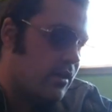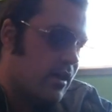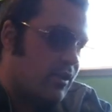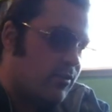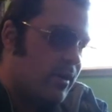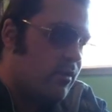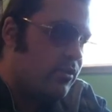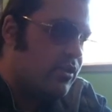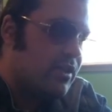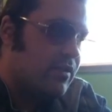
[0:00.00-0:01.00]
And speaking
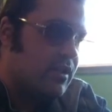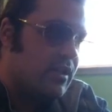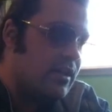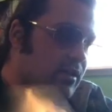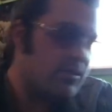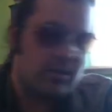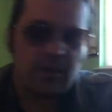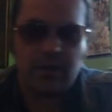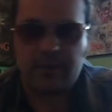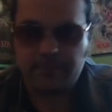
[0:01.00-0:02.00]
with the
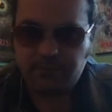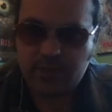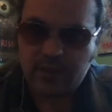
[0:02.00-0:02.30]
DVDs,